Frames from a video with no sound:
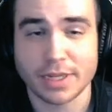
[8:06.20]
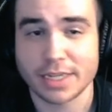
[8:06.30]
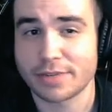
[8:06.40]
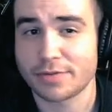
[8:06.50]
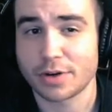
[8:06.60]

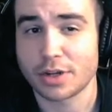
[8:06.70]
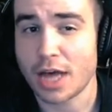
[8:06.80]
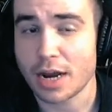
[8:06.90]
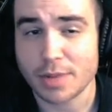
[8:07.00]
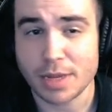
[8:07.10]
For a lot
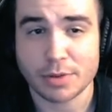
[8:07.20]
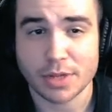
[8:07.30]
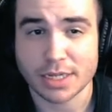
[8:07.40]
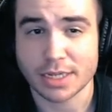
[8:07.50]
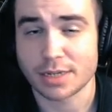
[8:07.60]
of people,
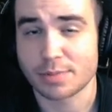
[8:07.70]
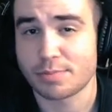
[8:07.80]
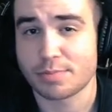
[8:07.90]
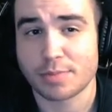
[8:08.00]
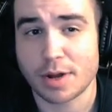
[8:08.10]
this is
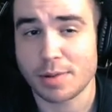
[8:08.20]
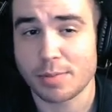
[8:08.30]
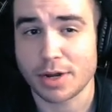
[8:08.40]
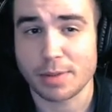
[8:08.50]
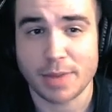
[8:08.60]
probably
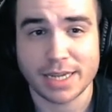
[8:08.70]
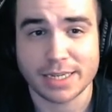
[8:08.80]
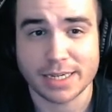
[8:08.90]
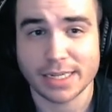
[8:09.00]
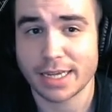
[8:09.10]
pretty
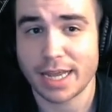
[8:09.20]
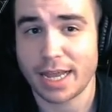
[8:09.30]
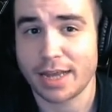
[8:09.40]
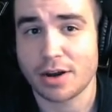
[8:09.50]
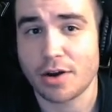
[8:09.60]
basic
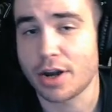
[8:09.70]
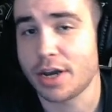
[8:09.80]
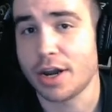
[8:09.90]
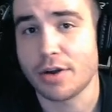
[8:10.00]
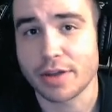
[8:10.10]
and already
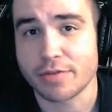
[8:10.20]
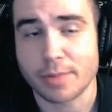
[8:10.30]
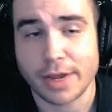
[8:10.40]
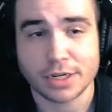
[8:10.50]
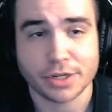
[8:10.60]
known
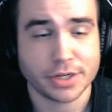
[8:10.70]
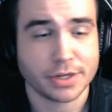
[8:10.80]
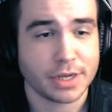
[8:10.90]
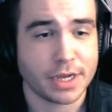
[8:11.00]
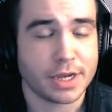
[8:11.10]
information,
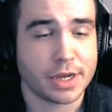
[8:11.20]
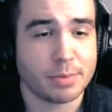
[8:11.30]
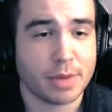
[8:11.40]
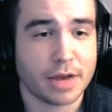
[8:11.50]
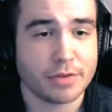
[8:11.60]

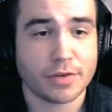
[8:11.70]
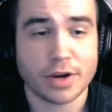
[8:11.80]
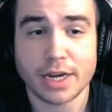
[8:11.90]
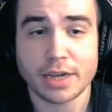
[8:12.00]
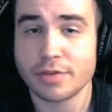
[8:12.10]
but for
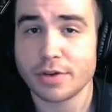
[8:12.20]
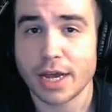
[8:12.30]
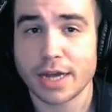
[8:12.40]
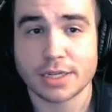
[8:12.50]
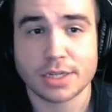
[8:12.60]
any of you
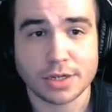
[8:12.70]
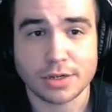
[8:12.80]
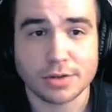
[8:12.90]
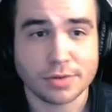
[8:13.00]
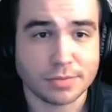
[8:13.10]
guys
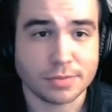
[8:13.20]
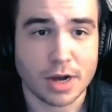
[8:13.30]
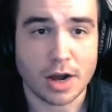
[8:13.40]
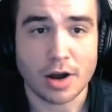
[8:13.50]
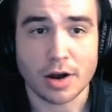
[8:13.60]
who
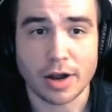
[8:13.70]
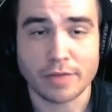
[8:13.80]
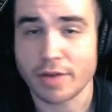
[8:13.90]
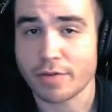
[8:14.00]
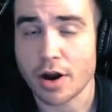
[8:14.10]
have
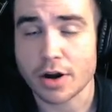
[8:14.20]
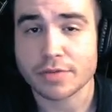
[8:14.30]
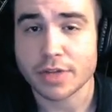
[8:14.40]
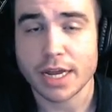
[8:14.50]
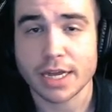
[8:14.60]
never heard of
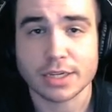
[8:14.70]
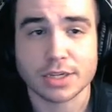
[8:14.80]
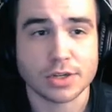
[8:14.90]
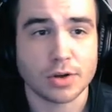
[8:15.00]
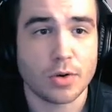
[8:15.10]
Linux,
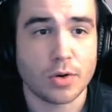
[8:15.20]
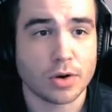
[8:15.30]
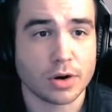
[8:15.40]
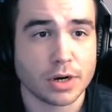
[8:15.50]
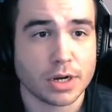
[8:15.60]

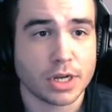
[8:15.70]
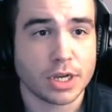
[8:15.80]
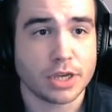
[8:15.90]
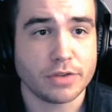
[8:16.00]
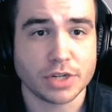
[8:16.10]
or
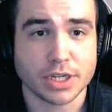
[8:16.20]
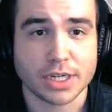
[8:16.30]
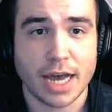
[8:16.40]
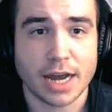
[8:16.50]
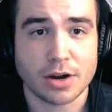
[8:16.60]
you've just
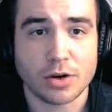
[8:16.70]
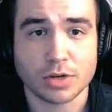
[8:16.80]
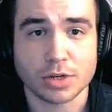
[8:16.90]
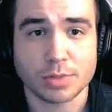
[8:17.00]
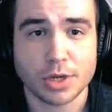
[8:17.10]
got an old
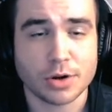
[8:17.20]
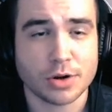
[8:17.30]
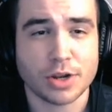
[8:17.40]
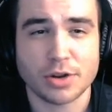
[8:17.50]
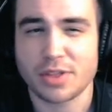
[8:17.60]
computer, or
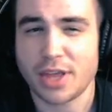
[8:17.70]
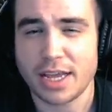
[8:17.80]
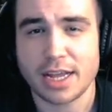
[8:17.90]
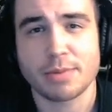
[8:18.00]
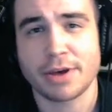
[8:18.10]
you're
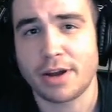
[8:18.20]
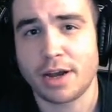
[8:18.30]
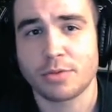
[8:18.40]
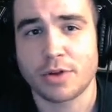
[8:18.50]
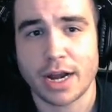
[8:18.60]
thinking about
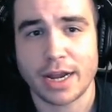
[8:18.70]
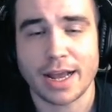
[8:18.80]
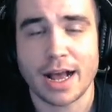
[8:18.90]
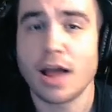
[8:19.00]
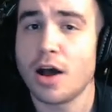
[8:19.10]
upgrading,
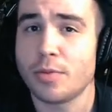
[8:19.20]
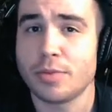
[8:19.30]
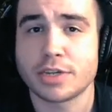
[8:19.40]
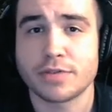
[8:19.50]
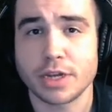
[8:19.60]
I hope
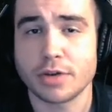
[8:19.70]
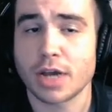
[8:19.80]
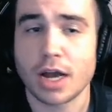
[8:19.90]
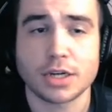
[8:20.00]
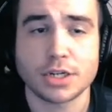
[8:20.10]
this video
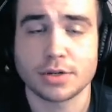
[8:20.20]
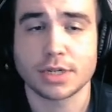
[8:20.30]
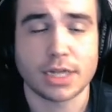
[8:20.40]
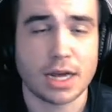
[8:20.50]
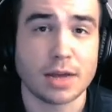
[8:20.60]
caught you in
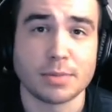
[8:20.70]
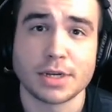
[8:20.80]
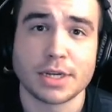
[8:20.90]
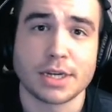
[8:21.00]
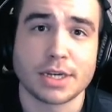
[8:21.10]
time
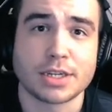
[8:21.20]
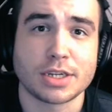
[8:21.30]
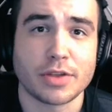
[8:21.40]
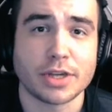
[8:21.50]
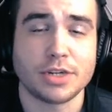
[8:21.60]
so
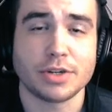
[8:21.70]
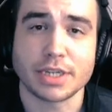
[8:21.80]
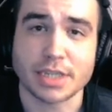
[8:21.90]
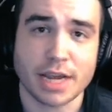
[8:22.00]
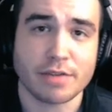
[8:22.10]
that you can
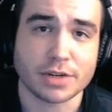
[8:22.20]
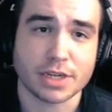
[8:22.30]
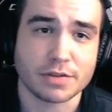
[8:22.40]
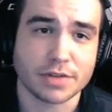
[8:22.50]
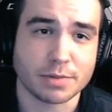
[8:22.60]
save
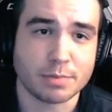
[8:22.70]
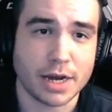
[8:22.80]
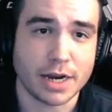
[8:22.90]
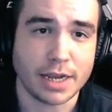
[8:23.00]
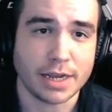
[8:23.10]
yourself some
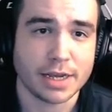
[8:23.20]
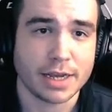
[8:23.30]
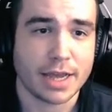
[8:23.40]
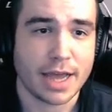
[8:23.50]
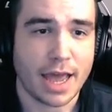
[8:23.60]
money,
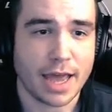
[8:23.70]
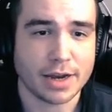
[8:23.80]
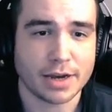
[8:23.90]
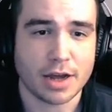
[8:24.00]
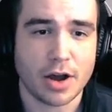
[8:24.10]

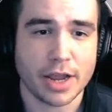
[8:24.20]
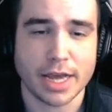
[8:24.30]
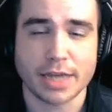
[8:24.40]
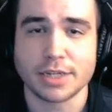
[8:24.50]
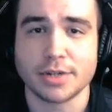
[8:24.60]
and all you
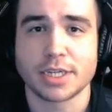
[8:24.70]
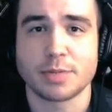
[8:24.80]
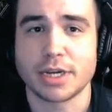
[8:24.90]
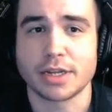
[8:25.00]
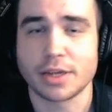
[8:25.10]
gotta do is
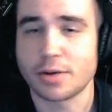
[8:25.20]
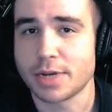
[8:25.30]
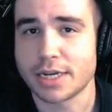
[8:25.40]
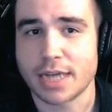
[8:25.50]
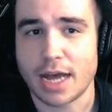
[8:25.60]
spend a little bit
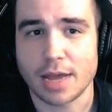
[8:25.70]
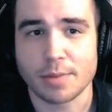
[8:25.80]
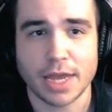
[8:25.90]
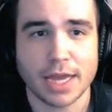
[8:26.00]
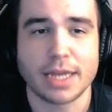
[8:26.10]
of time
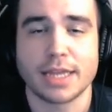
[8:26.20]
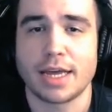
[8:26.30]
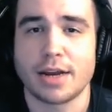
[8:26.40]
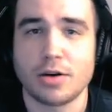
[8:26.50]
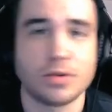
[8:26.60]
and get that
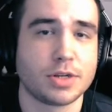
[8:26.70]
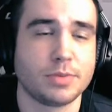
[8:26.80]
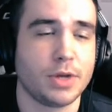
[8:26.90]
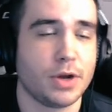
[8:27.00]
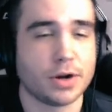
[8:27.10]
old
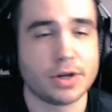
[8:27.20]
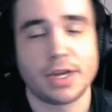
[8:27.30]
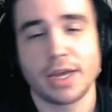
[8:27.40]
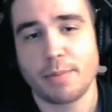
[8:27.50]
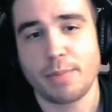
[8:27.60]
computer
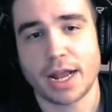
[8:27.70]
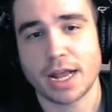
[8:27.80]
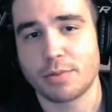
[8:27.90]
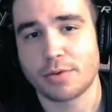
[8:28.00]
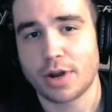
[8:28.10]
back
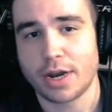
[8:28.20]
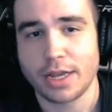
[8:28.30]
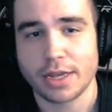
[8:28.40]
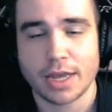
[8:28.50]
up and running.